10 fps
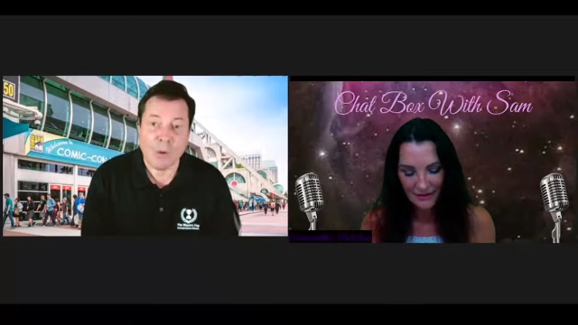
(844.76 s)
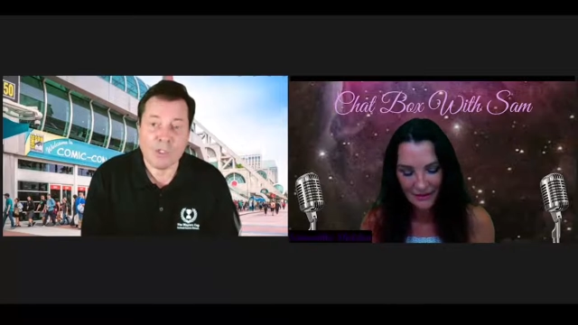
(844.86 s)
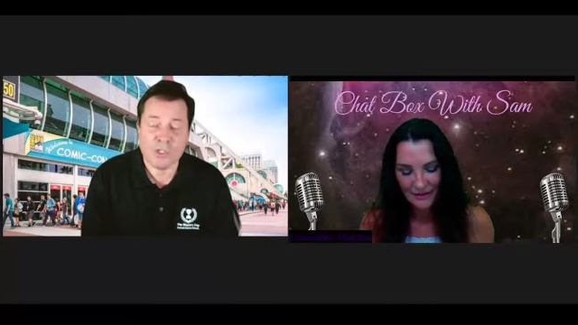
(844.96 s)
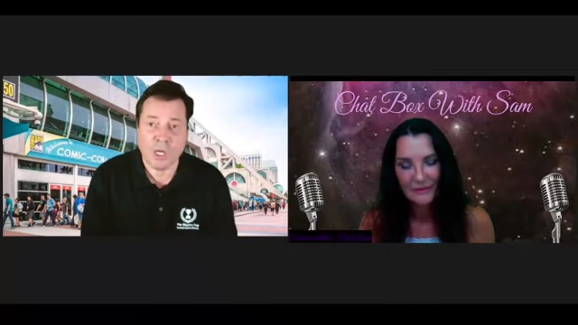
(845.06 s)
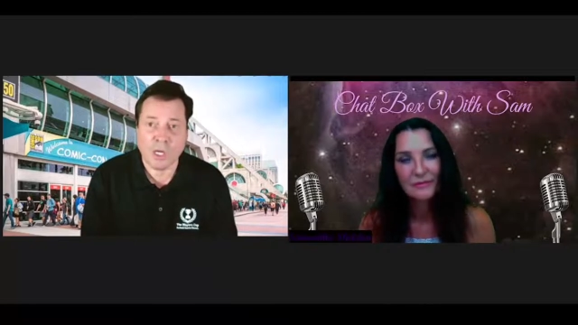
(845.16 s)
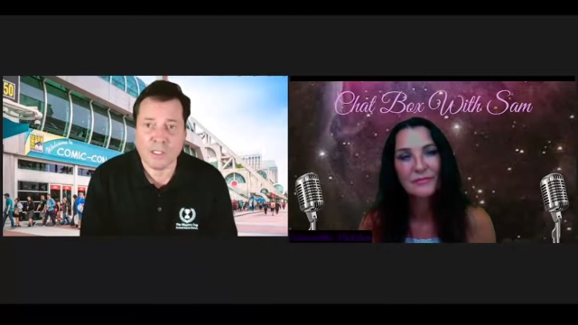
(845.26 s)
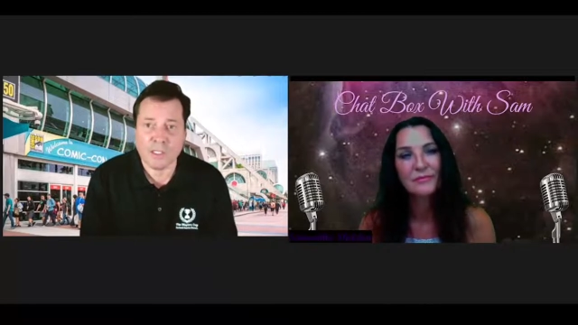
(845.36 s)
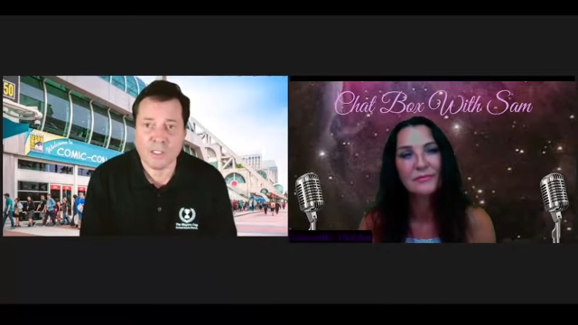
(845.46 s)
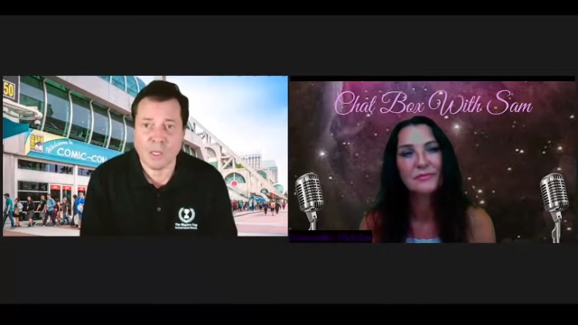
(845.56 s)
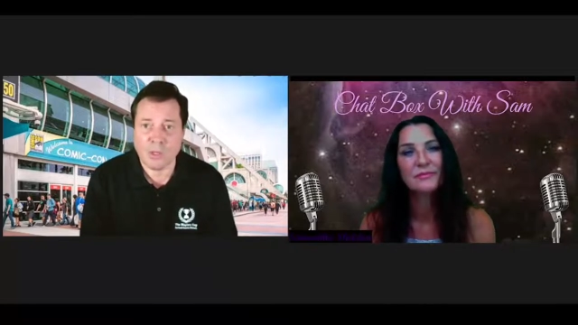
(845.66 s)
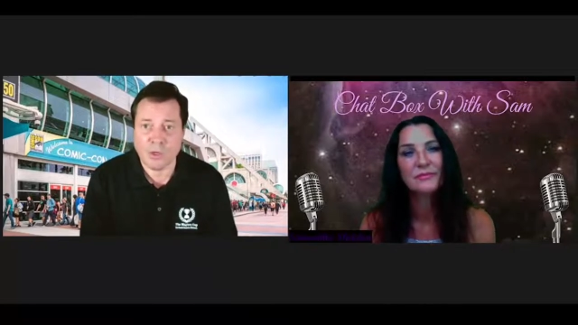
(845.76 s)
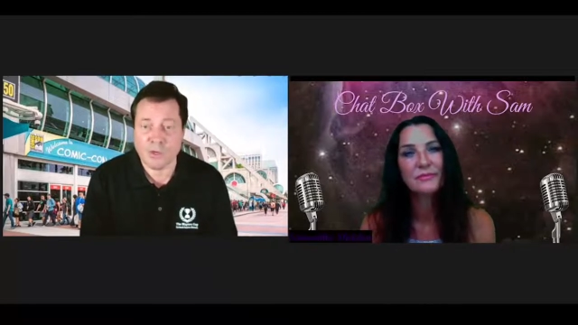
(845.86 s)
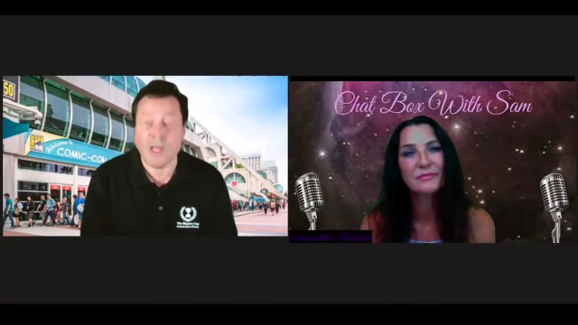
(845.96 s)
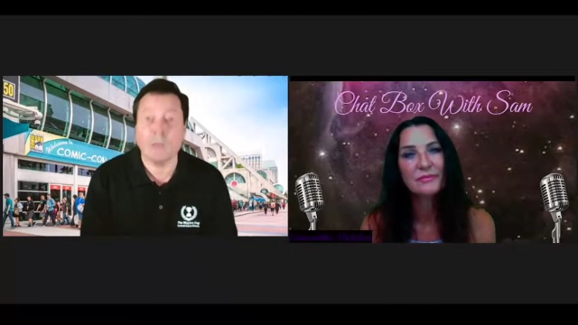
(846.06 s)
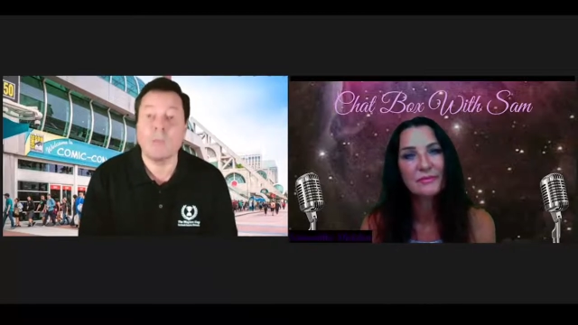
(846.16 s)
Speaker 1: it's on. Uh, it's a uh, we
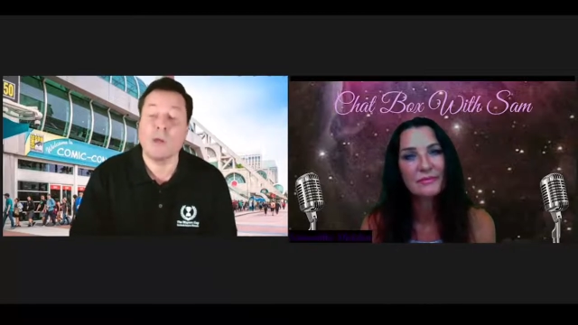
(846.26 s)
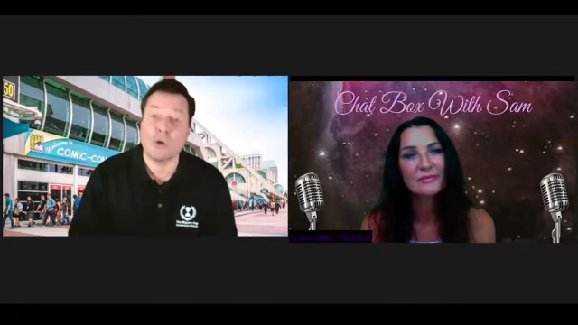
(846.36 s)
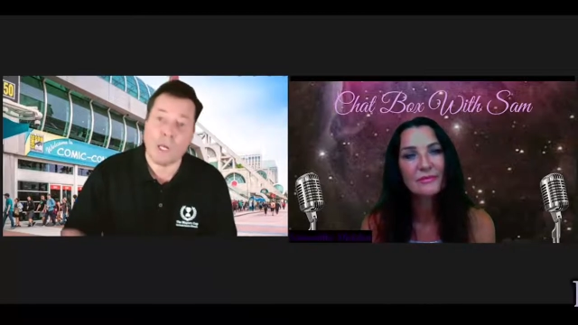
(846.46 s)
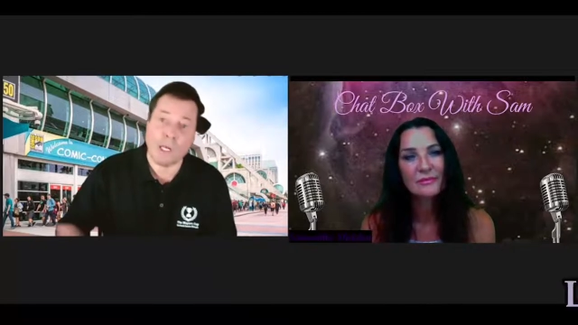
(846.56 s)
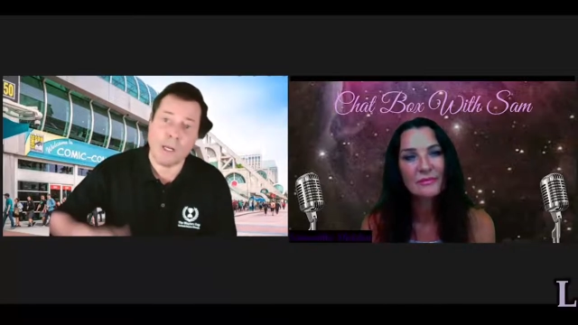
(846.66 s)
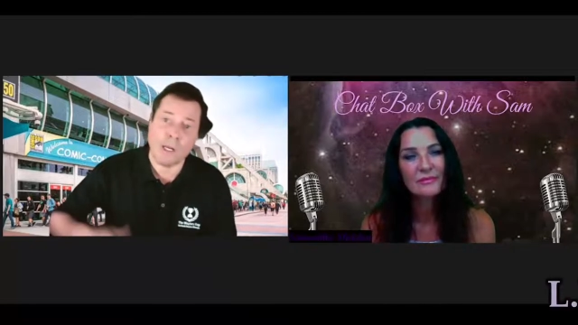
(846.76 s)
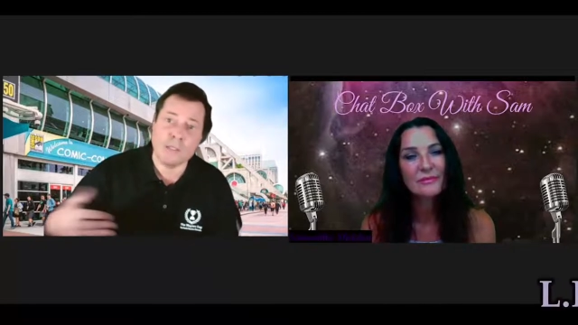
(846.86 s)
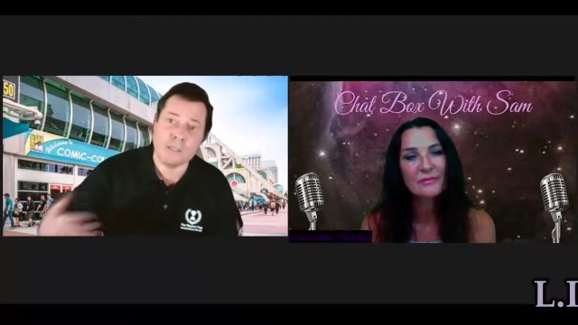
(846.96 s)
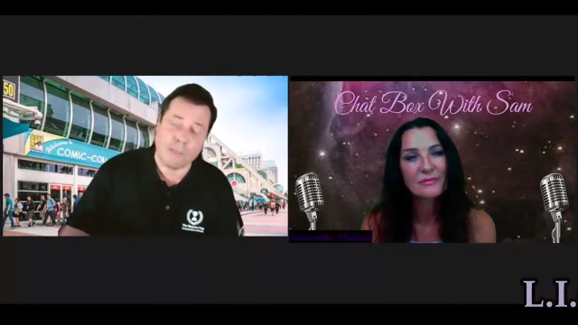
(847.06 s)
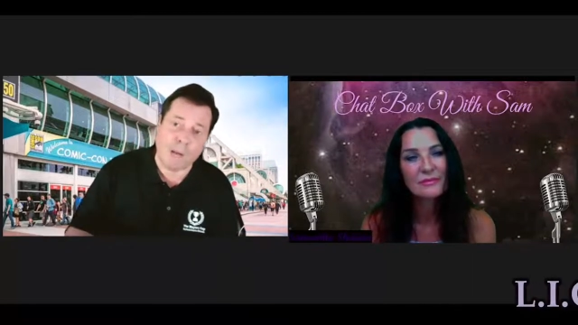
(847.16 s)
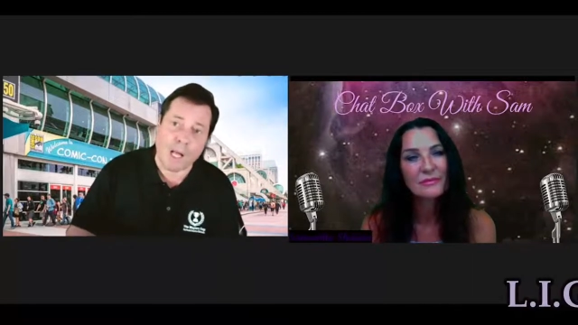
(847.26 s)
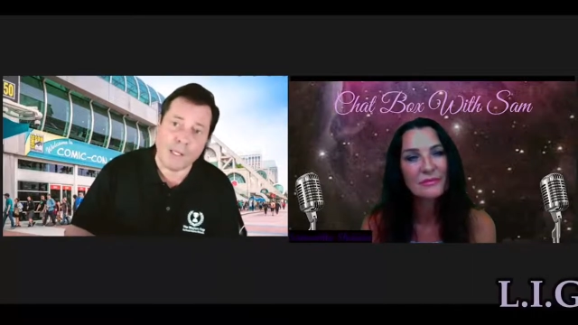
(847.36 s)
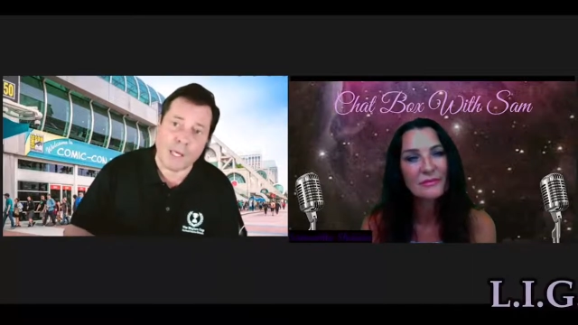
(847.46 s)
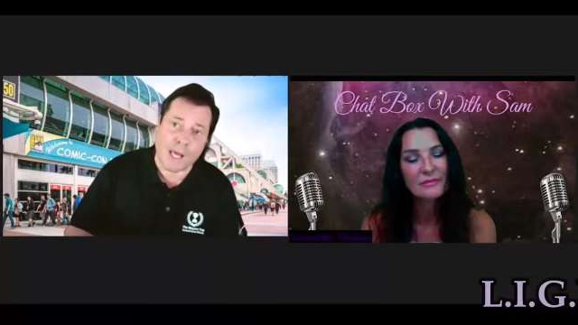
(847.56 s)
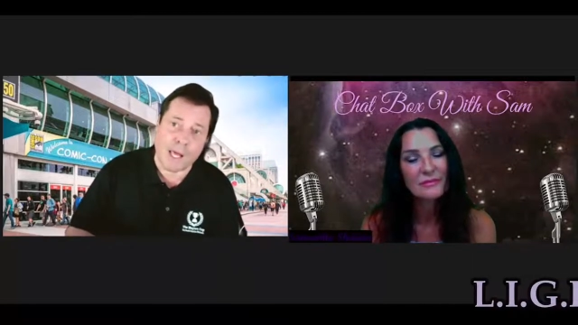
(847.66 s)
then we created it as a
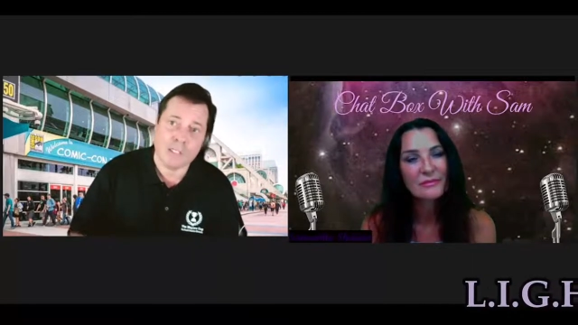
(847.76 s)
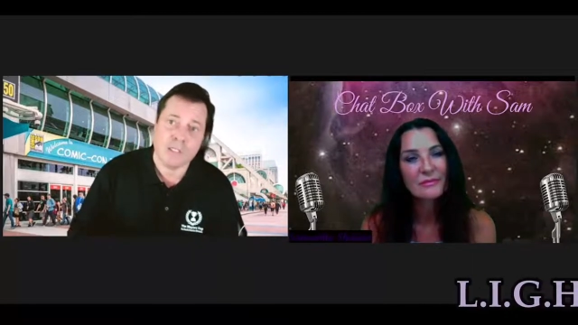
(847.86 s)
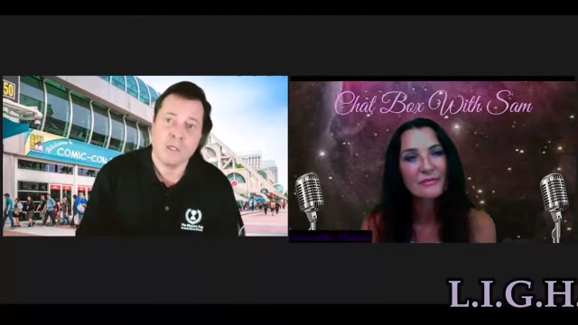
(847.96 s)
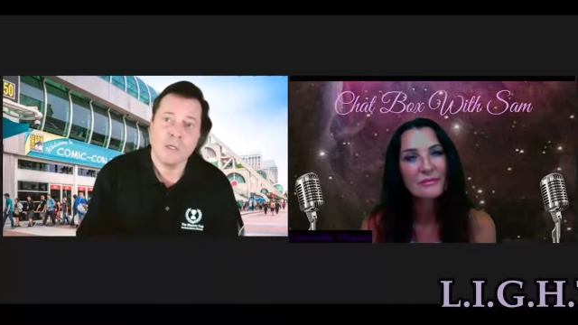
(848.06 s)
podcast,